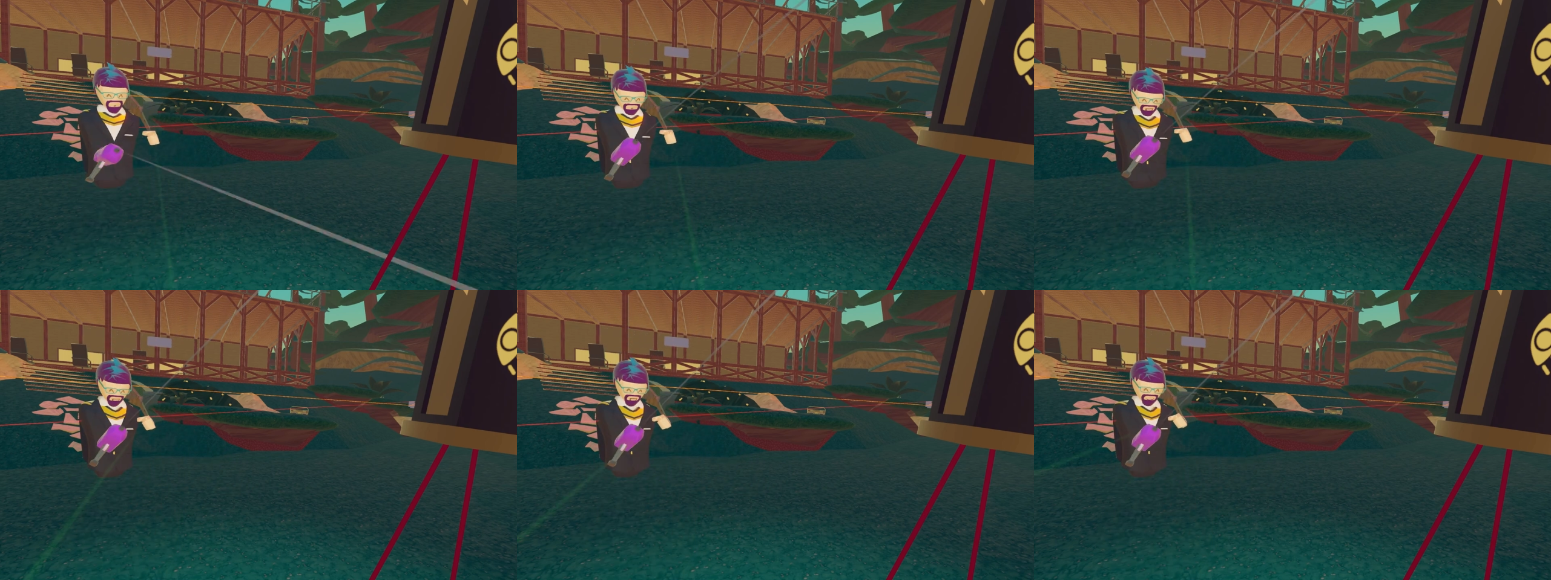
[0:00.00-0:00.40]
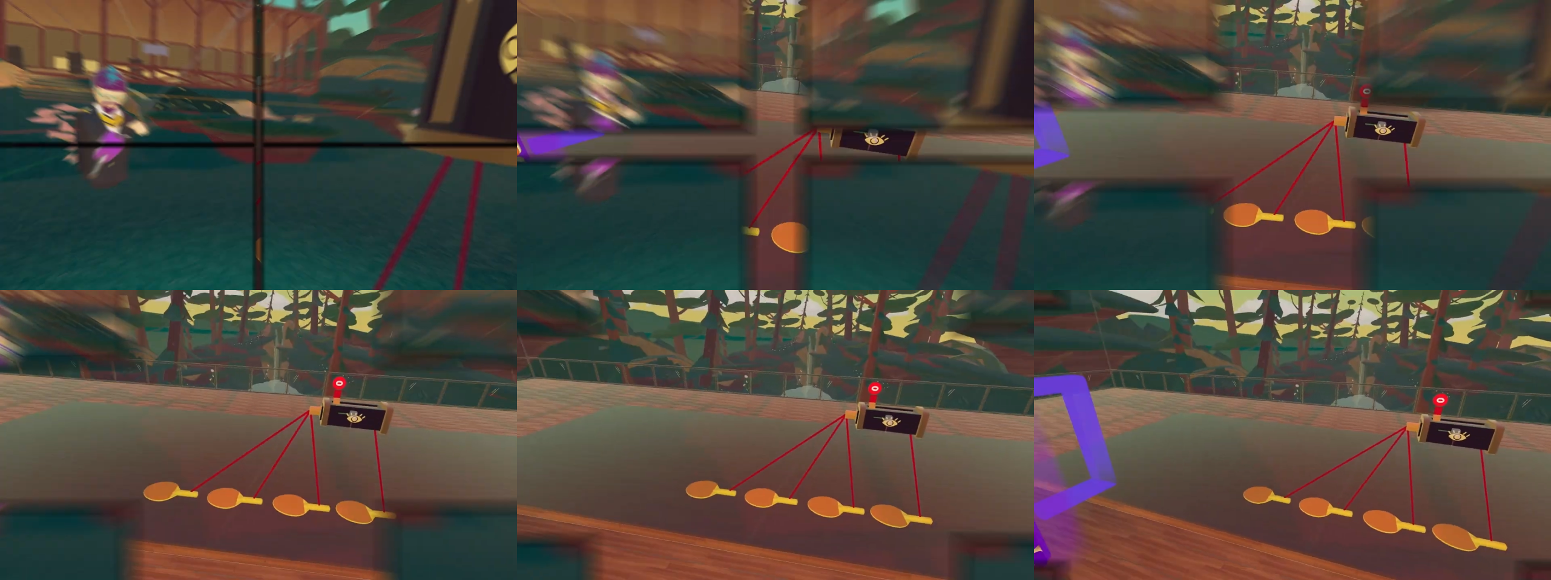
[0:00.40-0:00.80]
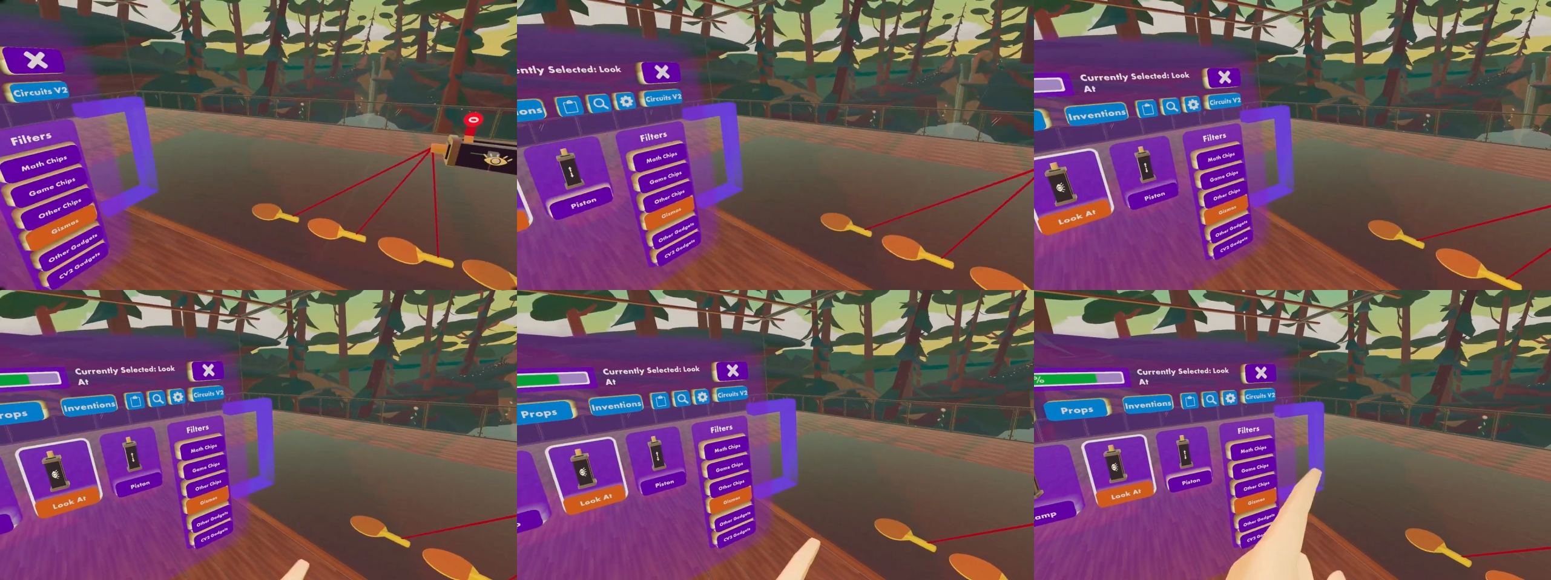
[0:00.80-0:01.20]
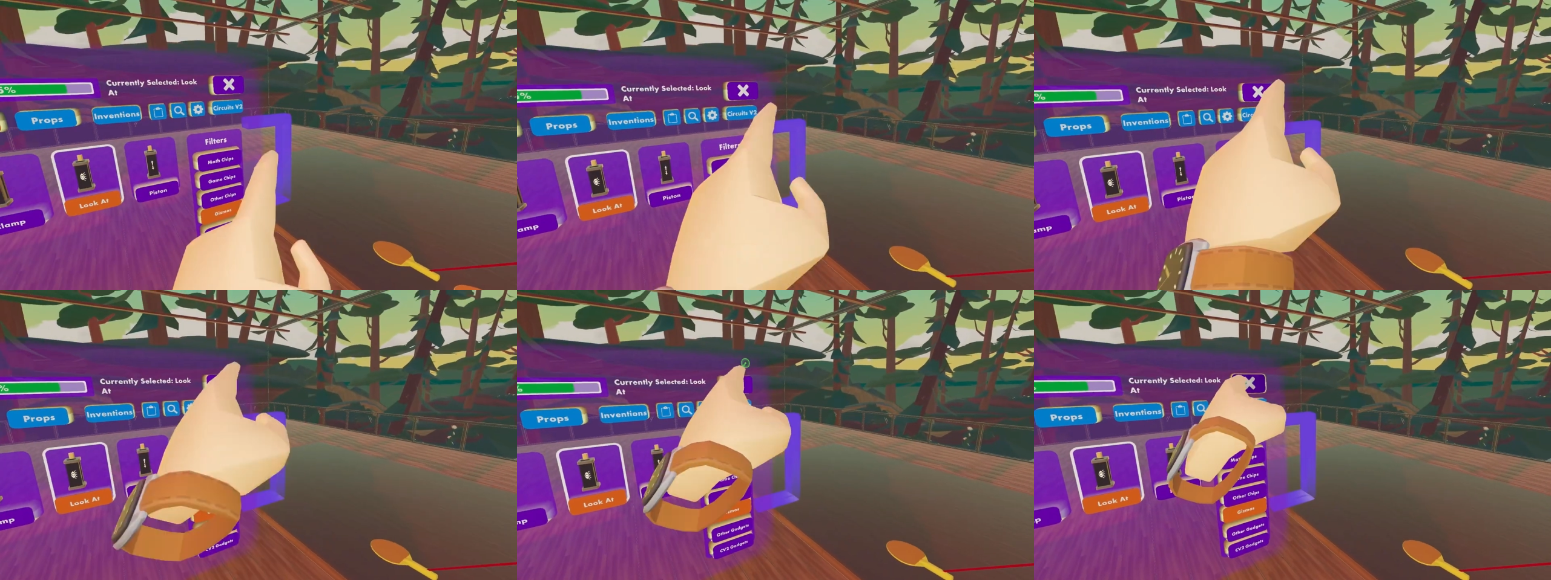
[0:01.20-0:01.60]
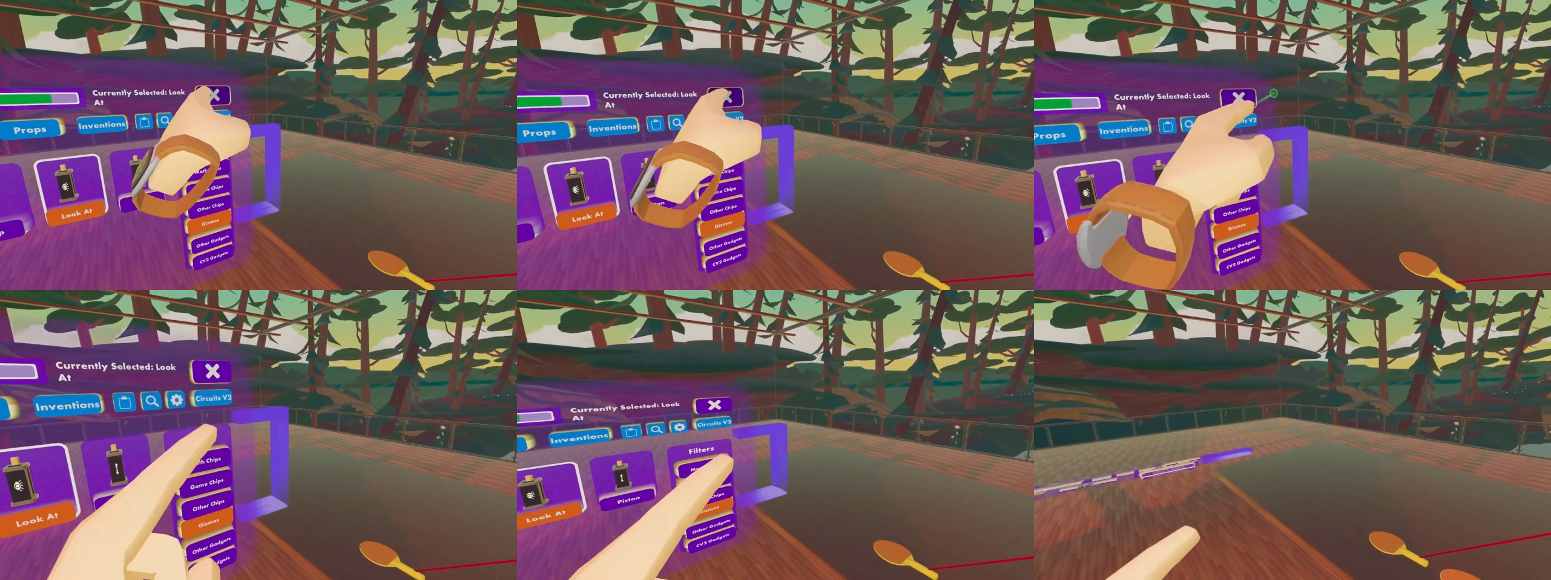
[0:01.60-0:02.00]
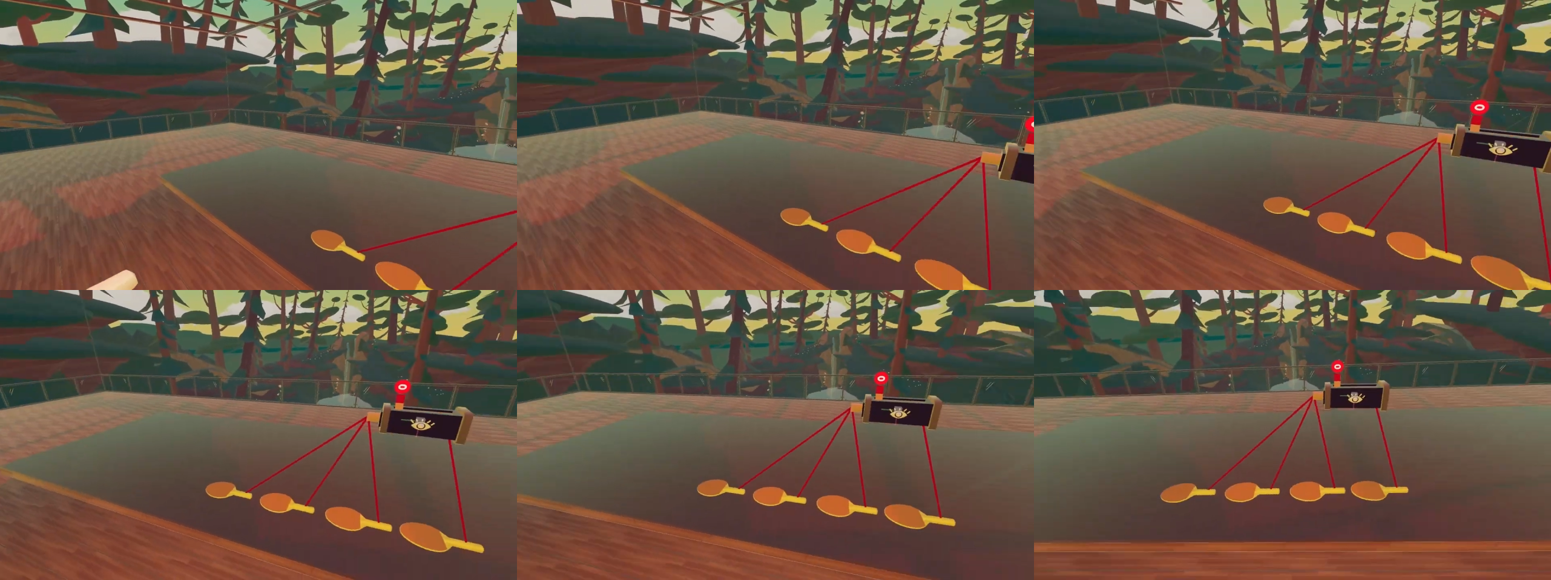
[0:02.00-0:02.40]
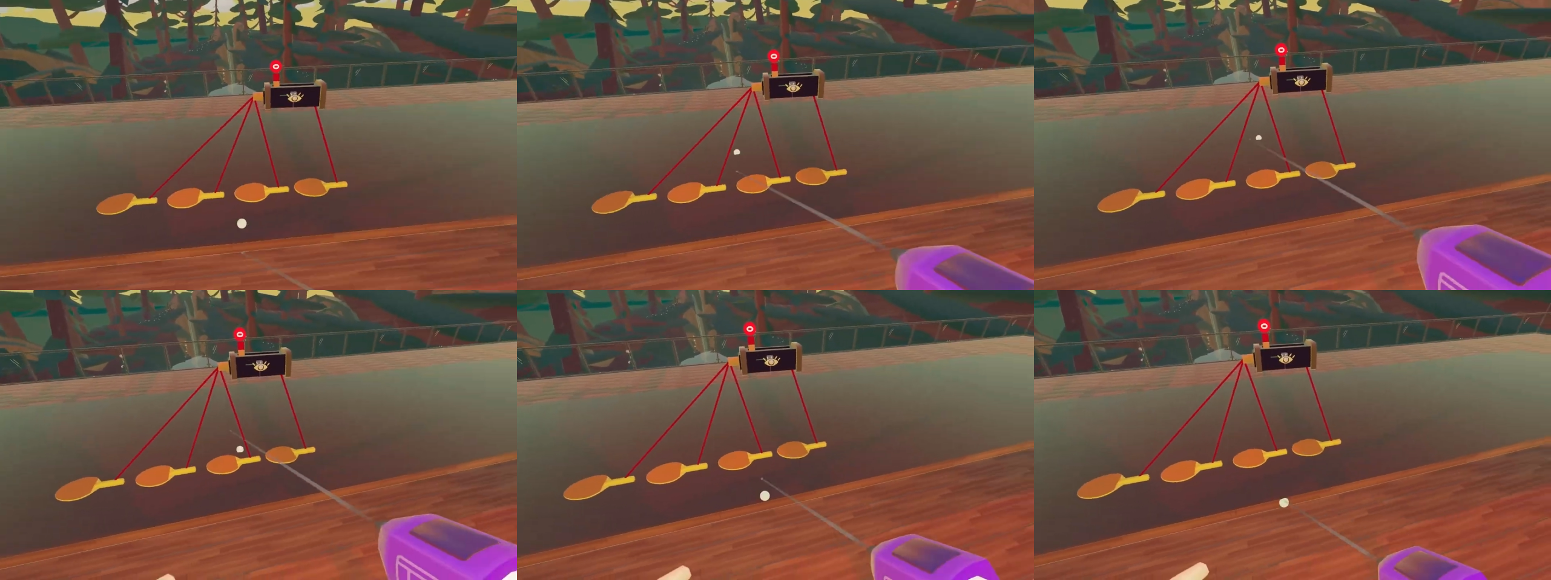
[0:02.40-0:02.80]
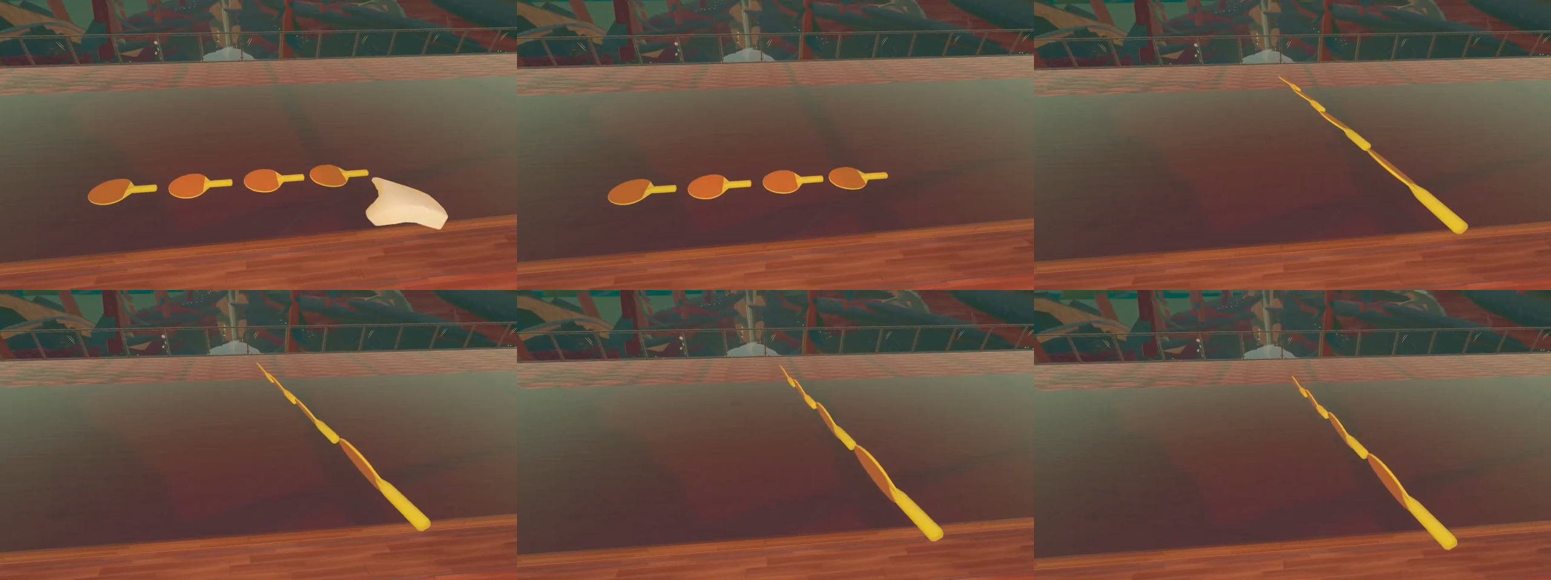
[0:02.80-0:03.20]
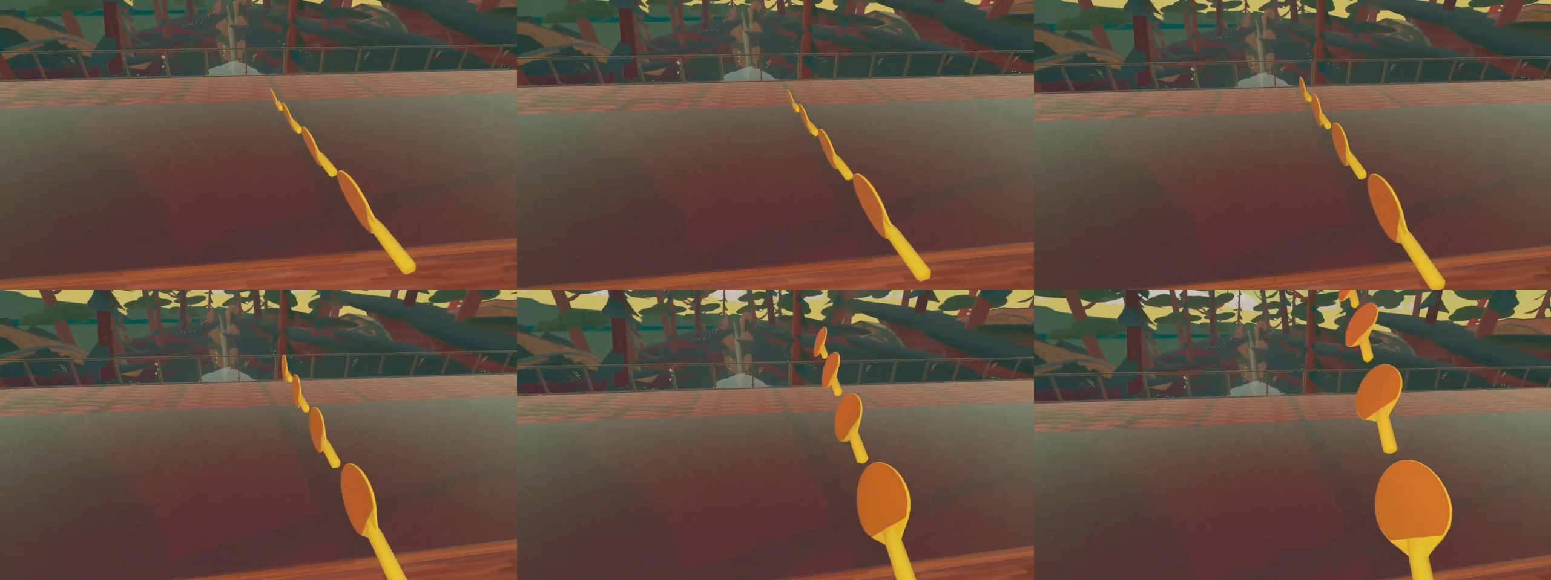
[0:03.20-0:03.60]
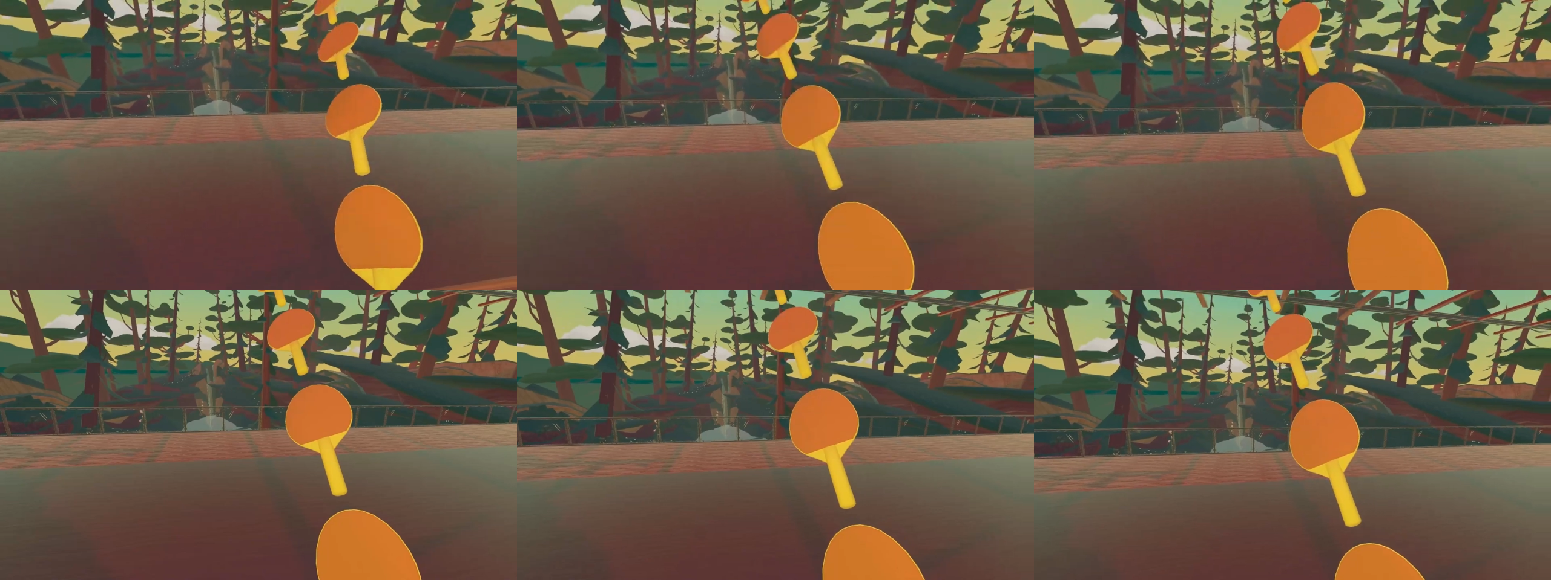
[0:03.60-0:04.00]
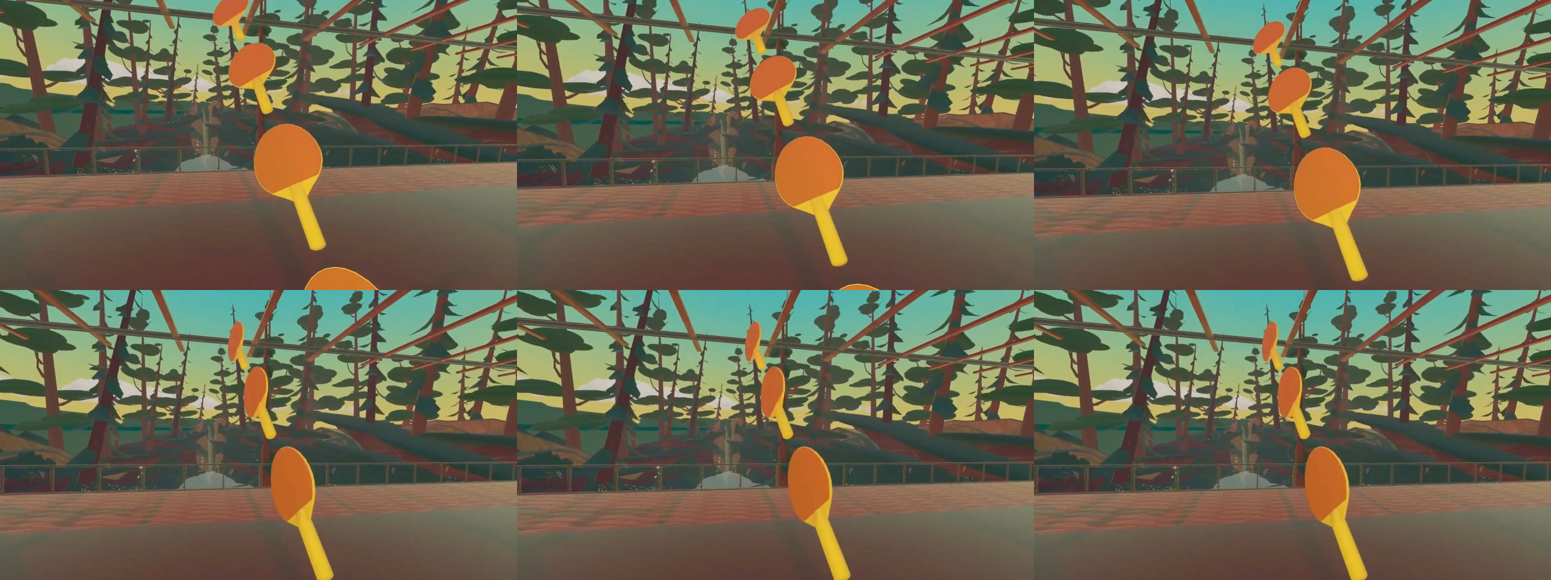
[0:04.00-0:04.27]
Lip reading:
No face is visible, so there are no lips to read.